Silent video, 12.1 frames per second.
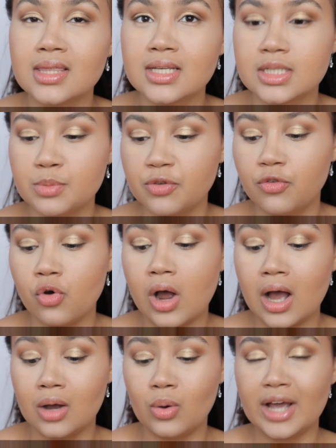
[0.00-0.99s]
this before,
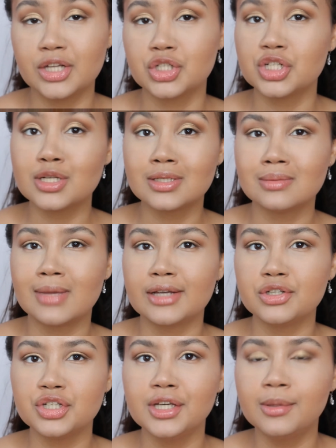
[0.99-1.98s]
how I chisel my
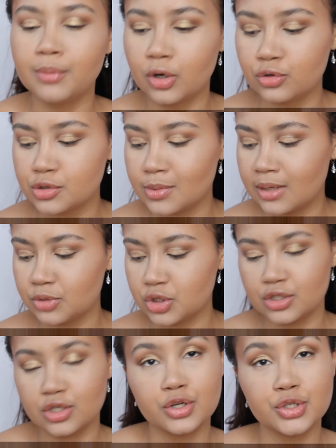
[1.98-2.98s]
cheekbones, but I'm
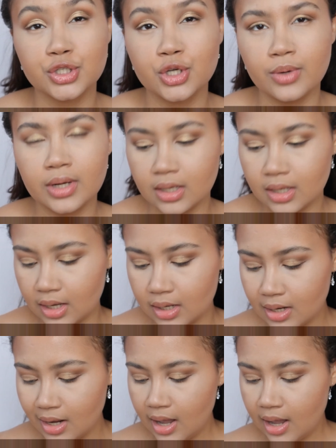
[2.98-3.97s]
just going to show it
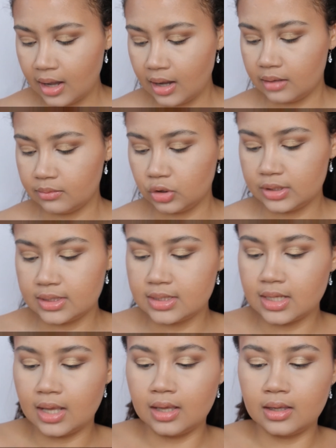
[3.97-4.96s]
again. I'm going to
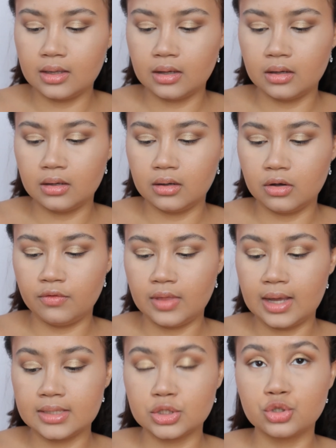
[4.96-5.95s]
take of
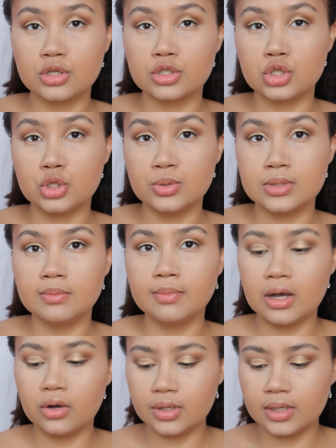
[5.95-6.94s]
that translucent
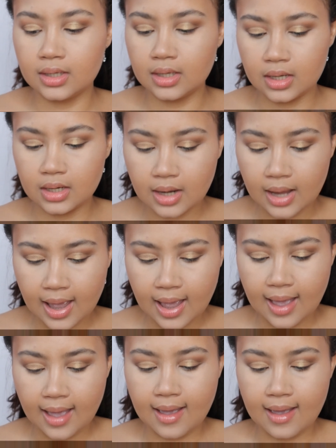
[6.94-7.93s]
powder again,
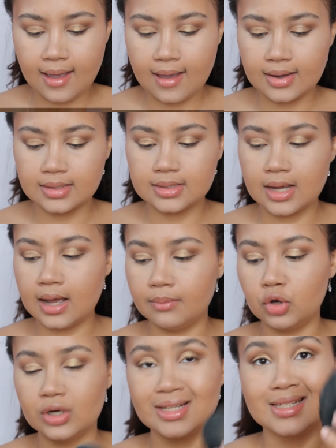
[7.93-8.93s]
and I'm
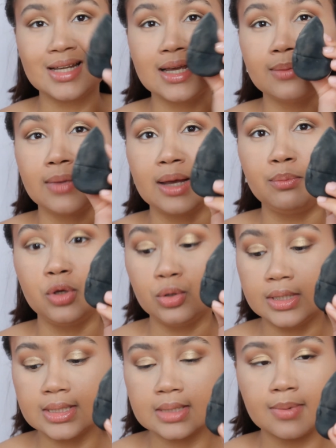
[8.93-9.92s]
going to take my
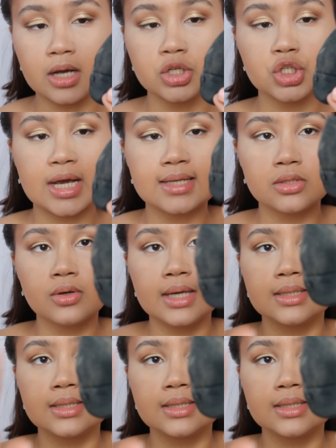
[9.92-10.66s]
beauty sponge. As you can